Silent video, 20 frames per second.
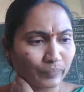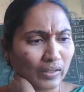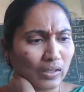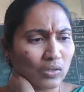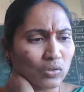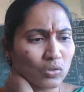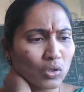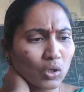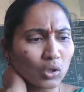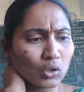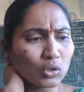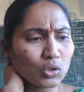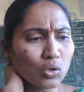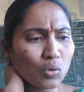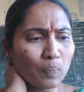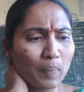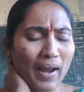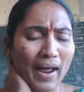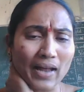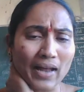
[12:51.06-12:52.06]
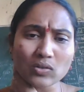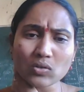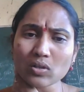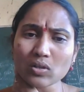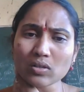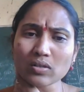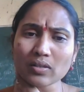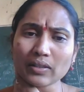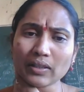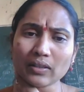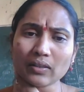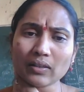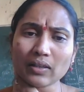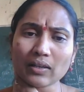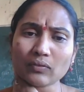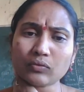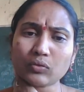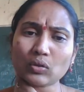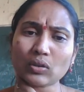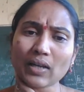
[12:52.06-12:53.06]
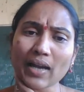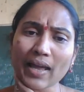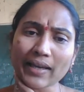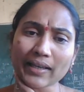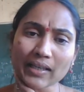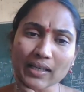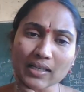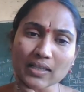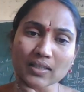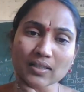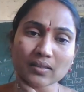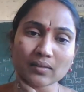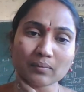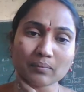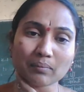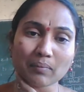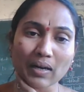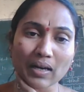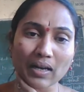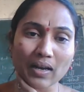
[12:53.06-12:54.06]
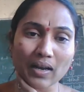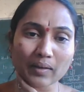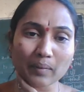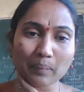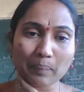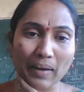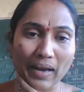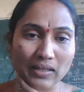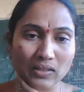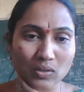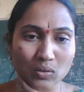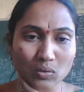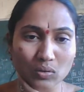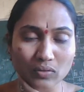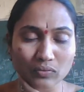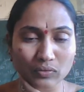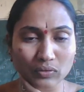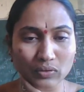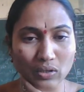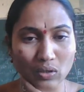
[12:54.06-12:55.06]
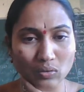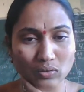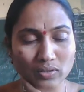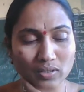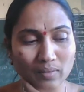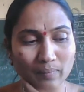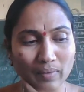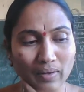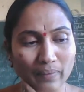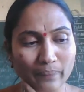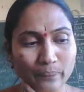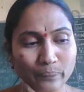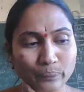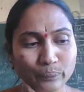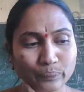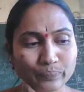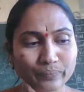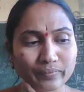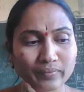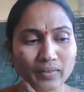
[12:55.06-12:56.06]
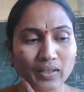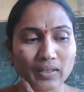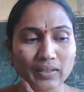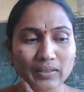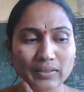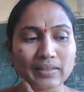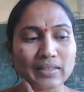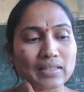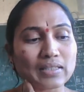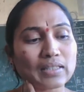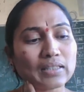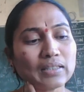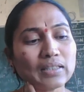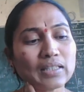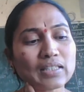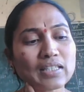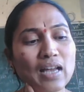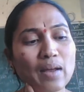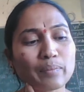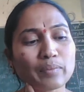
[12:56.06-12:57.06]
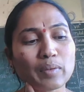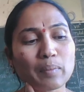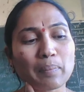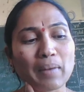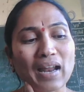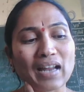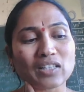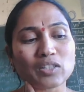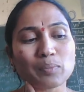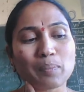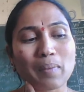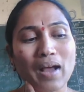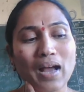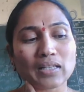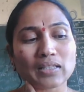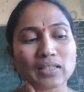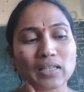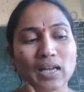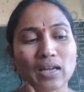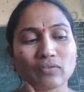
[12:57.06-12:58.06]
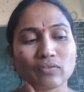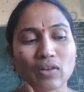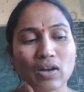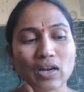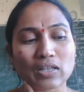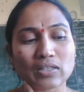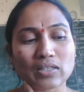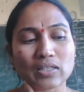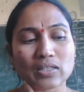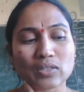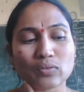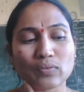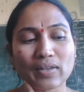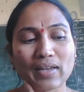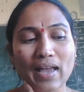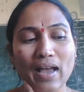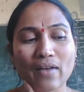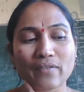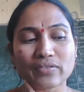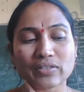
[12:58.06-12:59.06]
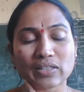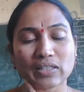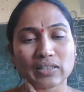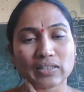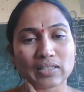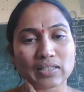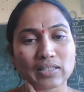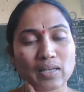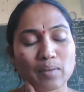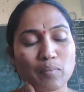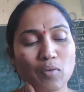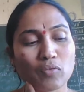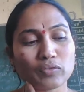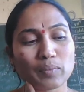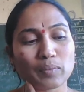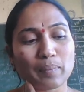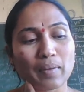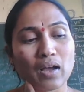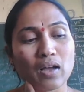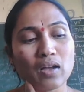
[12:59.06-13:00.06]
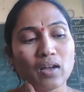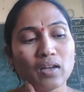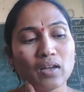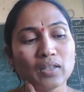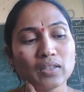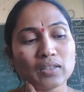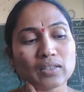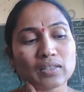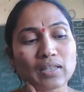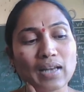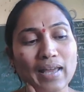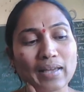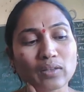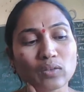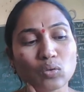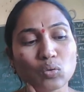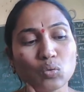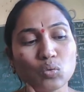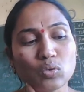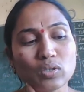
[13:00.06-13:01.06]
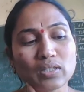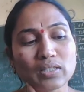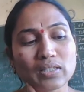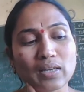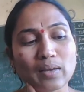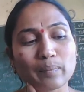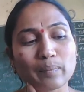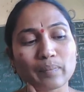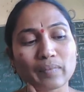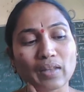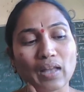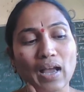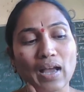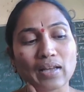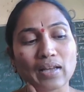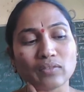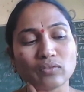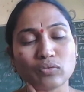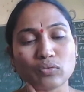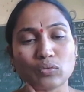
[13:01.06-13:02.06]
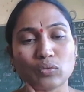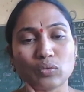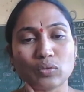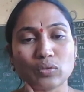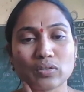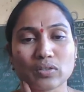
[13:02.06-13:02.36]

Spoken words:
So do plants also need food like us? Manalage plants kuda food avasarama? Yes, in the chapter plants, parts and functions, we have seen that some of the parts like roots, stem and fruit